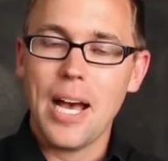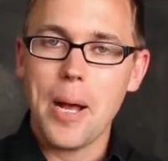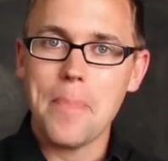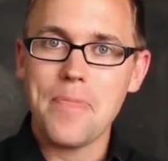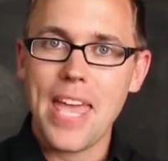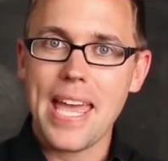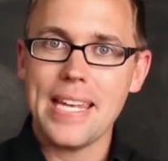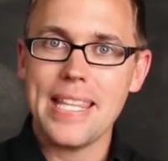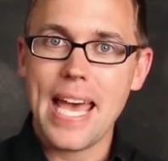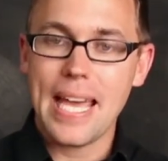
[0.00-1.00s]

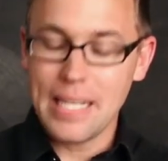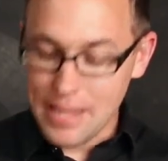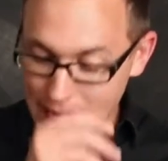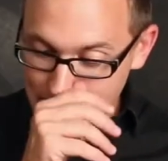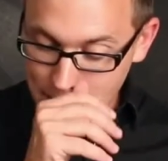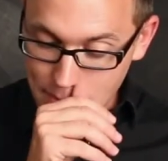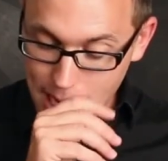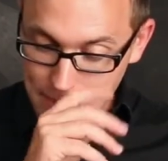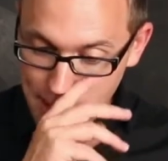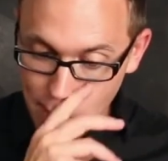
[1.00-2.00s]
and that they can
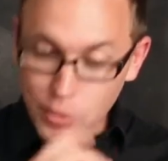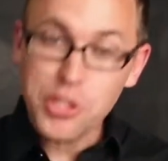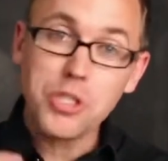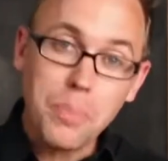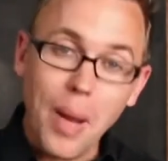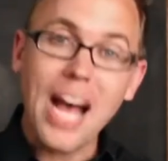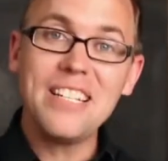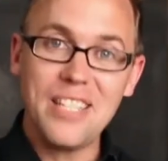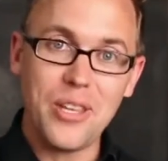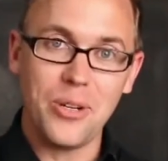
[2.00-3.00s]
maybe
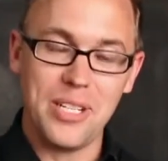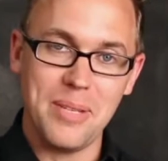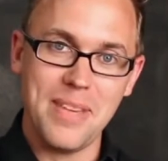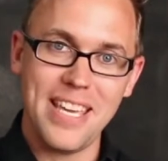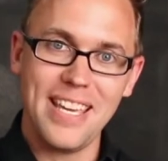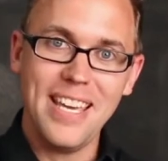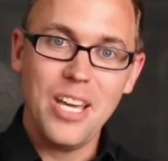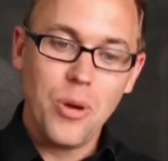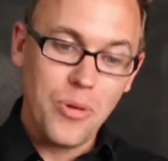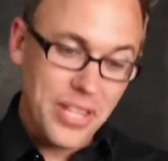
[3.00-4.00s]
respond to their enemy
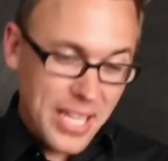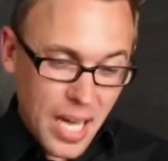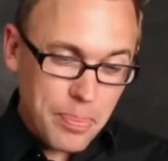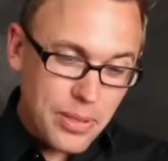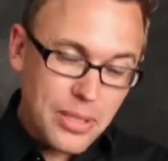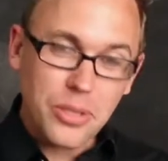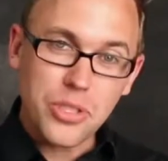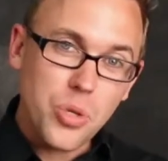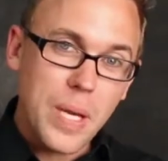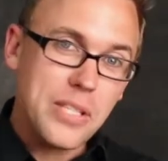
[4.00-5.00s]
with a couple
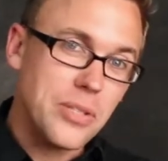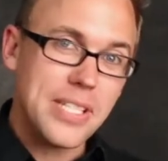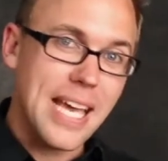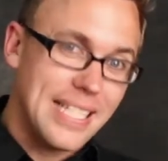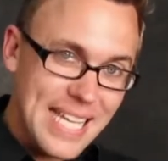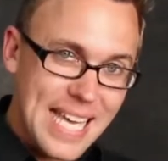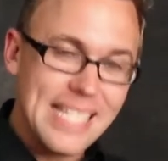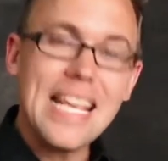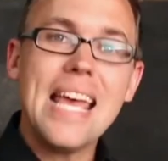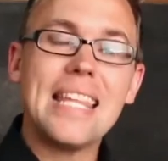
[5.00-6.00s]
little tweaks or
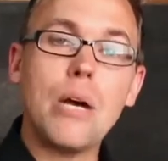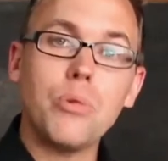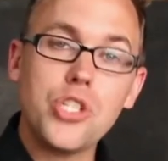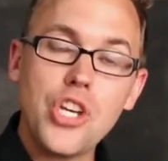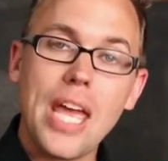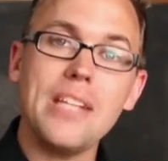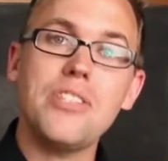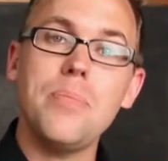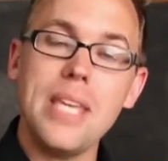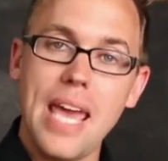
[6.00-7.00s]
techniques that will
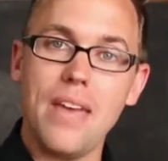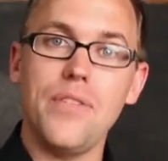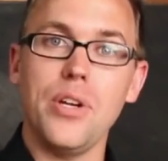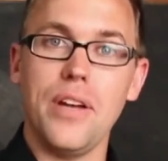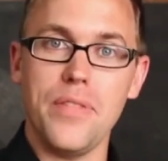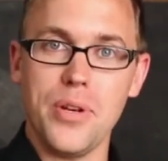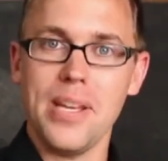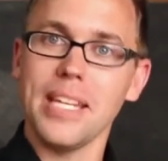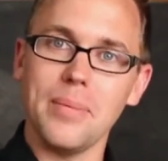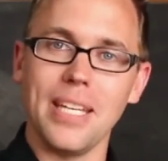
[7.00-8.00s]
change the behavior of
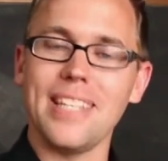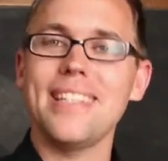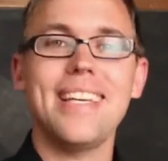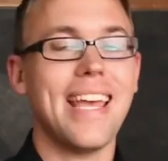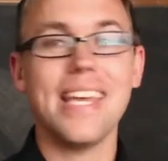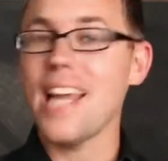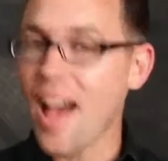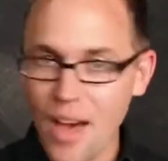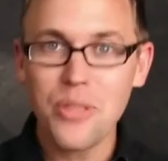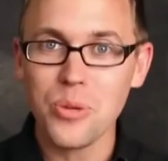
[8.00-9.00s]
their enemy. In
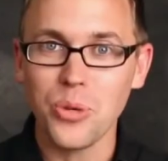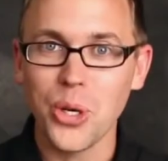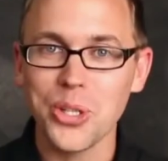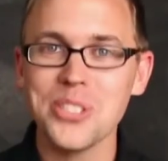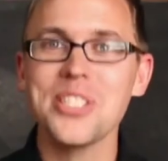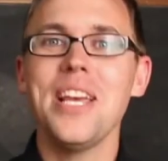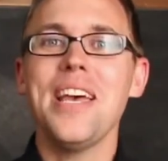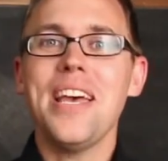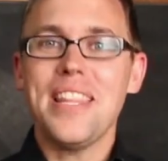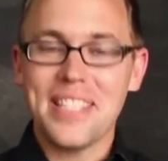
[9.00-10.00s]
other words,
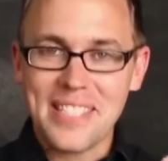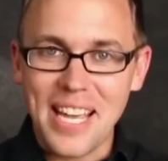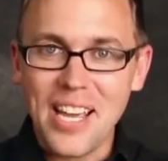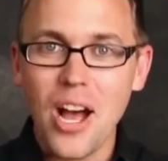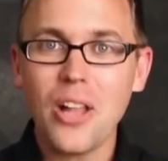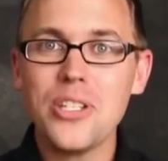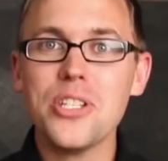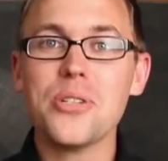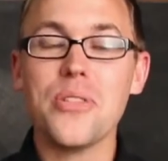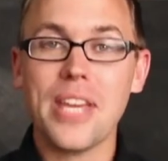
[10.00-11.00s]
the
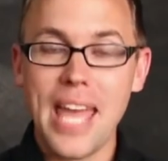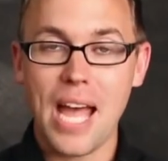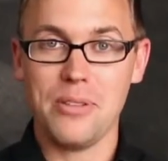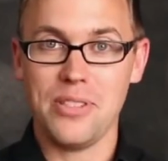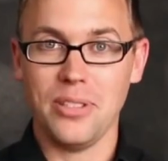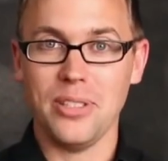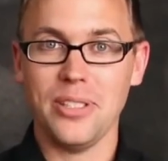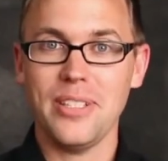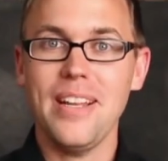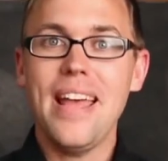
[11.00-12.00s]
psychologist or the
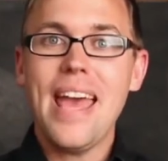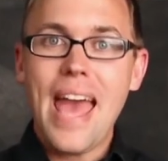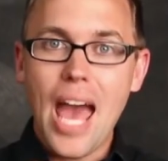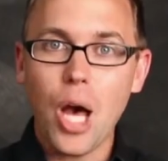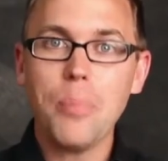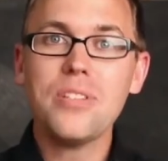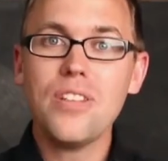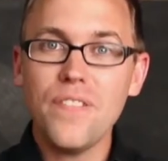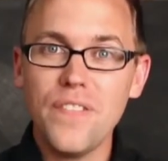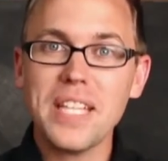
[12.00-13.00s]
counselor
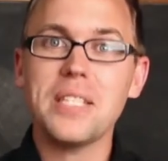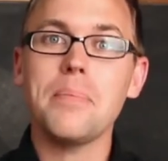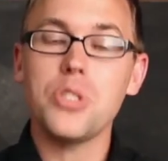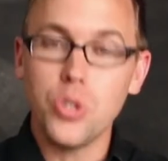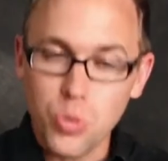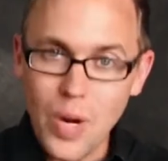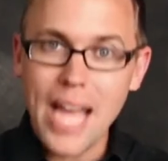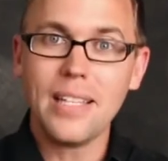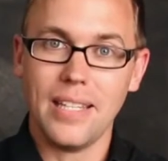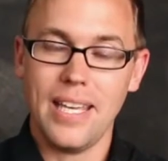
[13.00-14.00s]
helps the victim
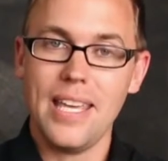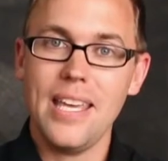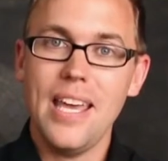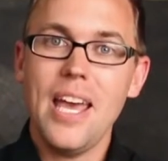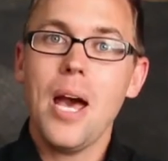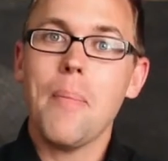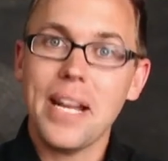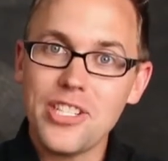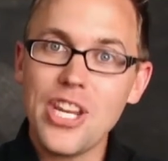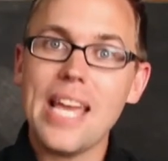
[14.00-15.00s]
directly
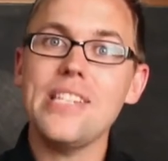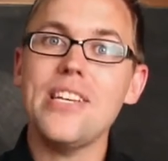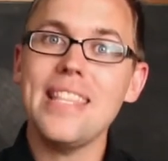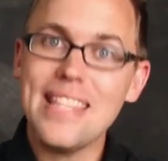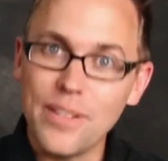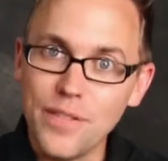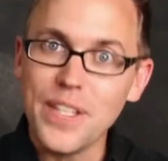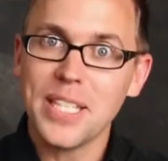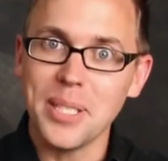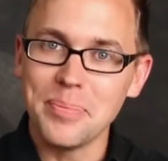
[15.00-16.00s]
by changing the
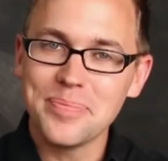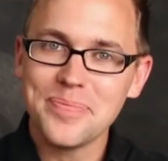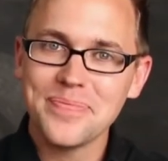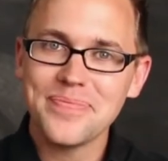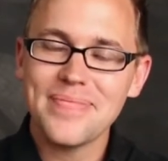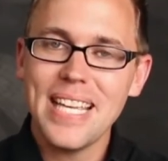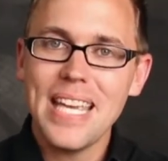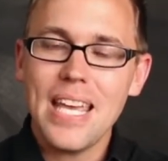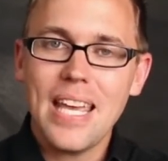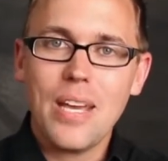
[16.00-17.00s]
victim,
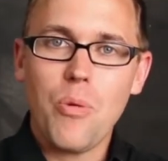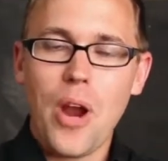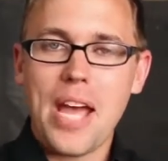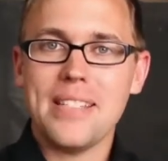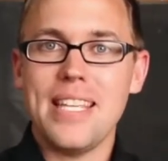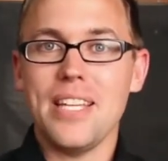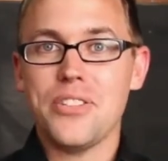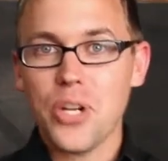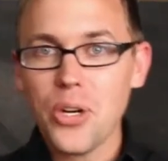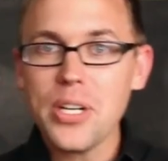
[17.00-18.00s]
whereas the
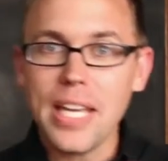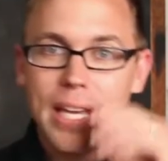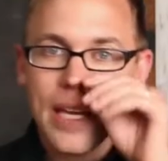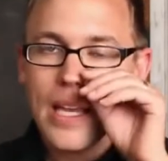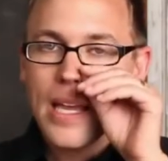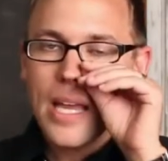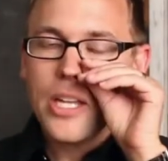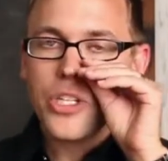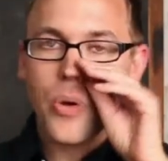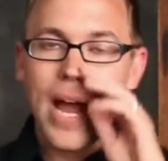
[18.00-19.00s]
attorney
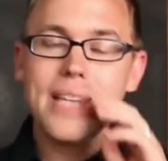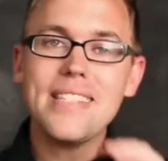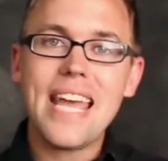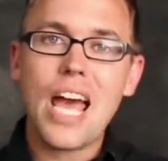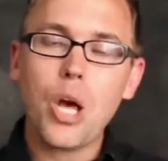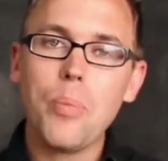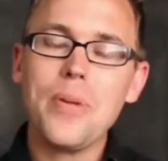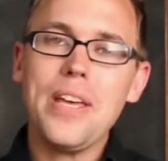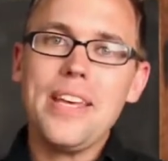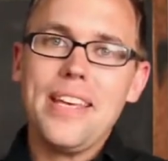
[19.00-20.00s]
tries to
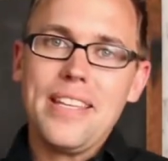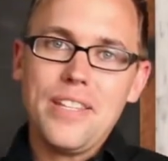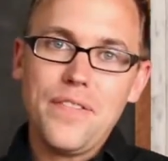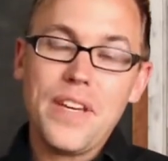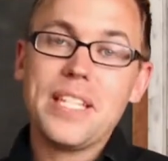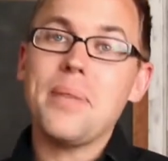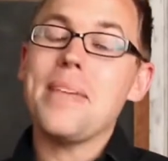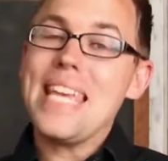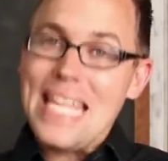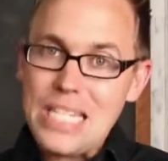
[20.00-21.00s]
help the
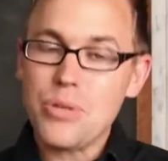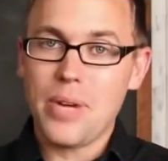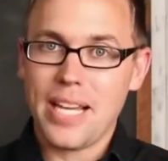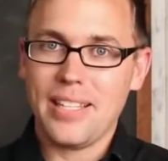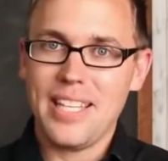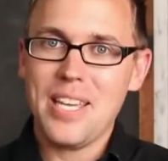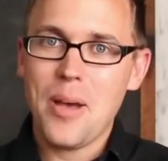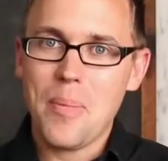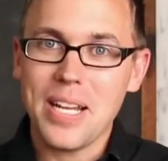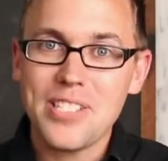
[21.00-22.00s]
victim indirectly
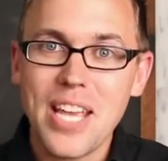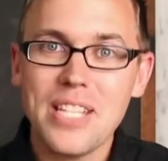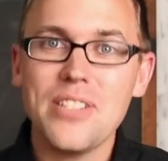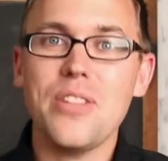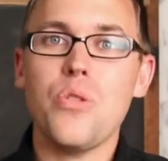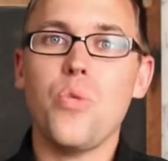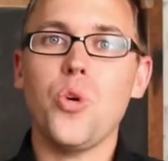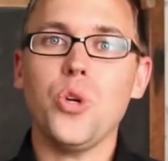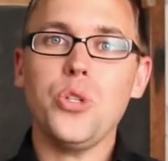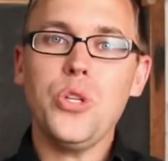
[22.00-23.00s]
by changing the
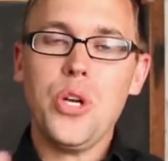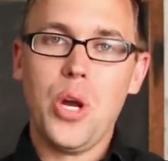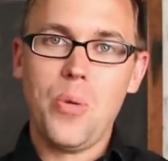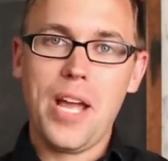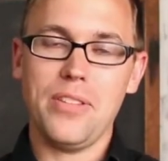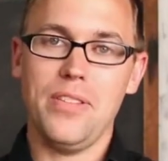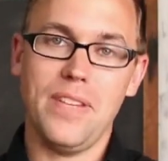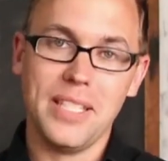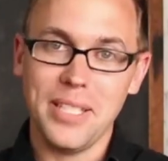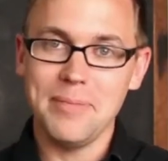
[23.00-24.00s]
world around the
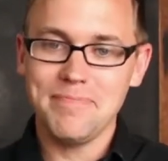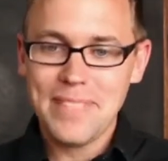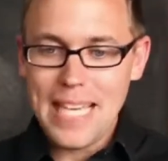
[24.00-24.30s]
victim.